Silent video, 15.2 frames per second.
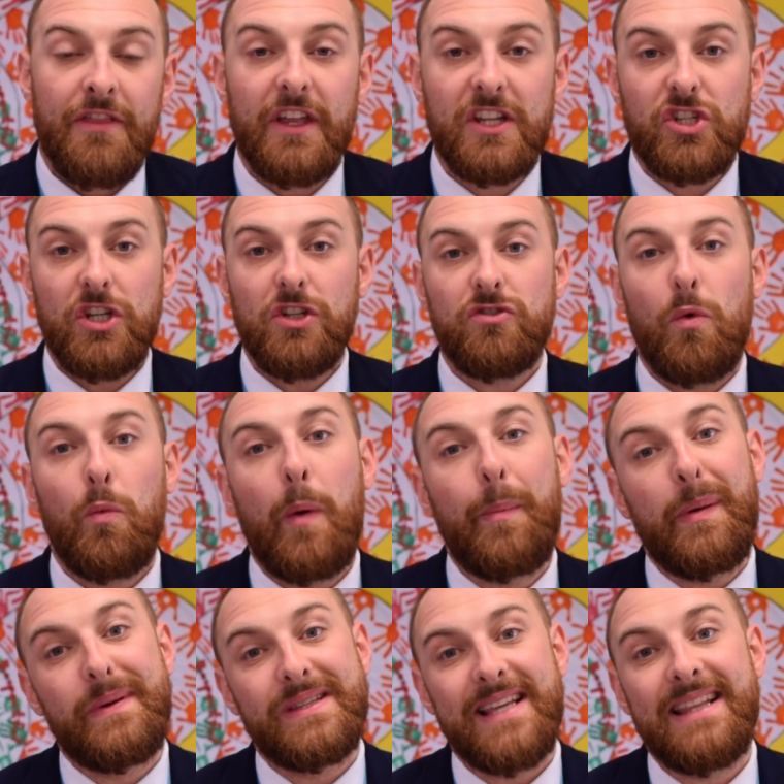The children will
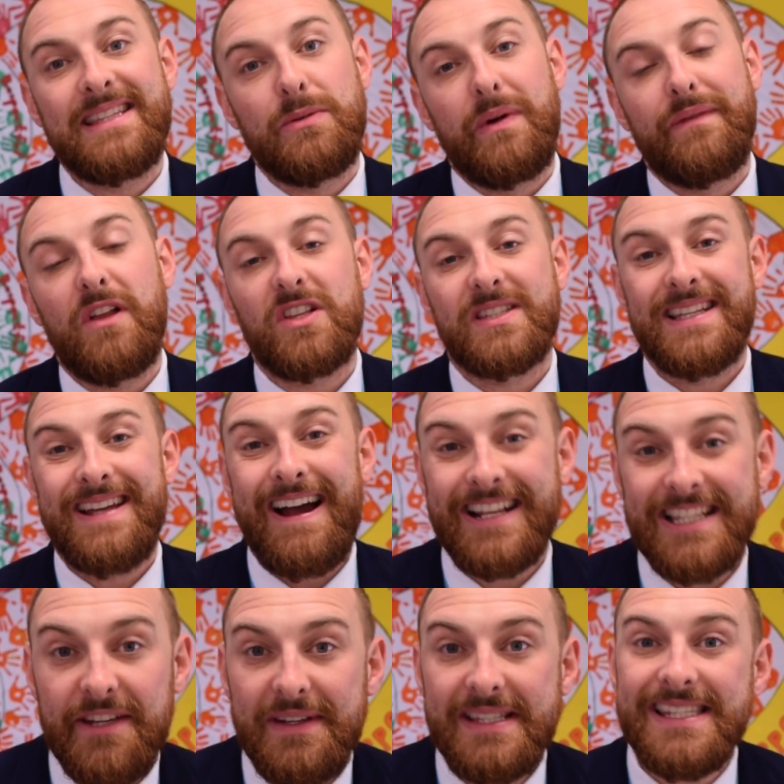be presented with lots of
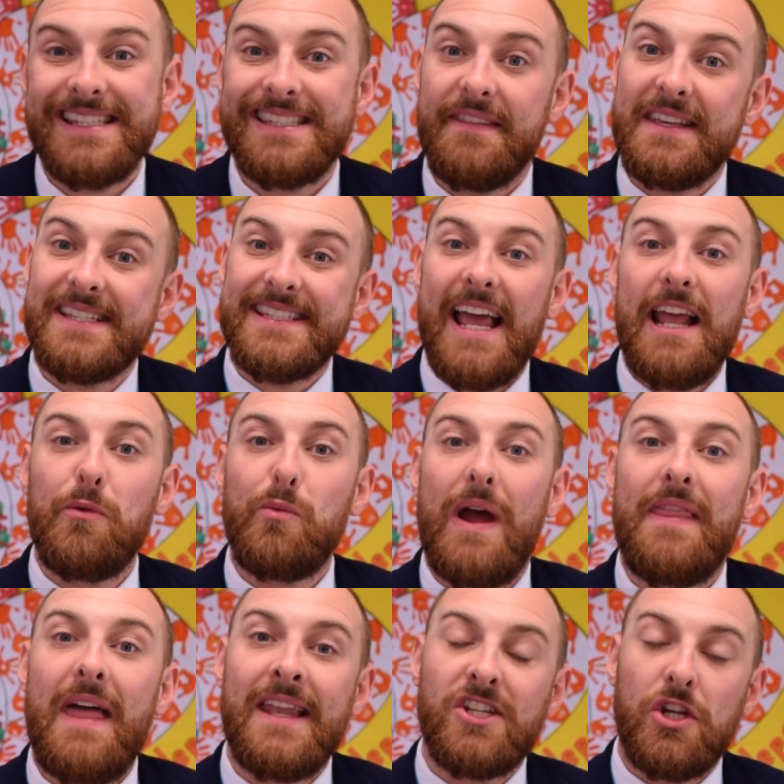activities in the same
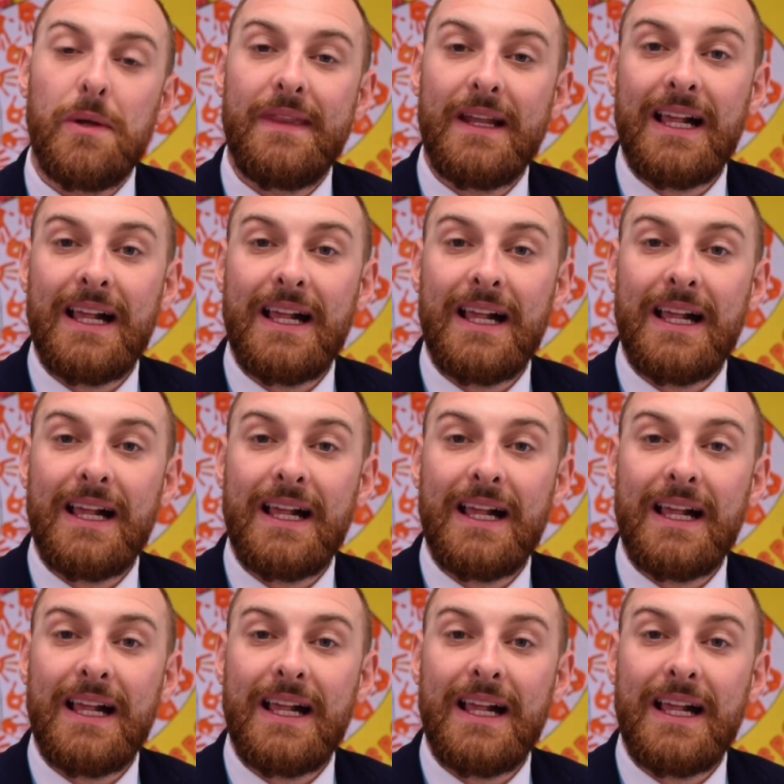way they do in the